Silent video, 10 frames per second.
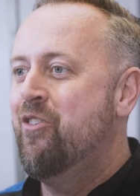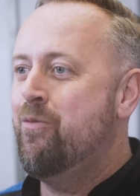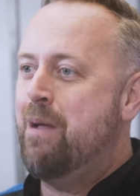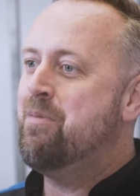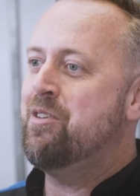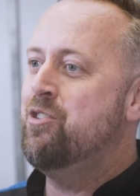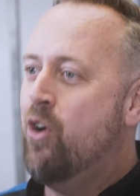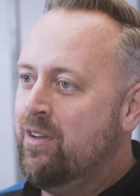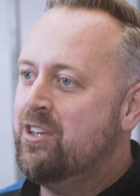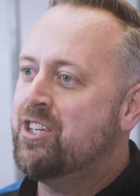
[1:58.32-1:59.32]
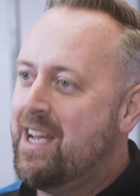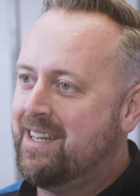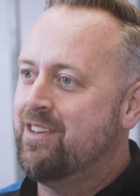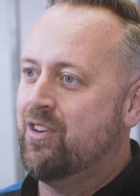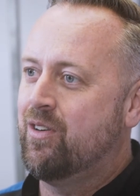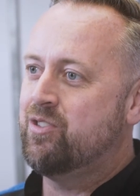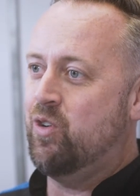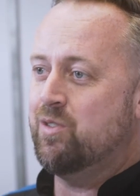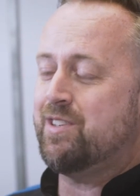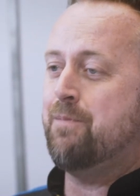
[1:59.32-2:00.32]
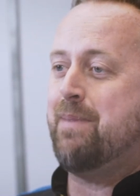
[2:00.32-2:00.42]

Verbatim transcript: Remember that non-shedding dogs also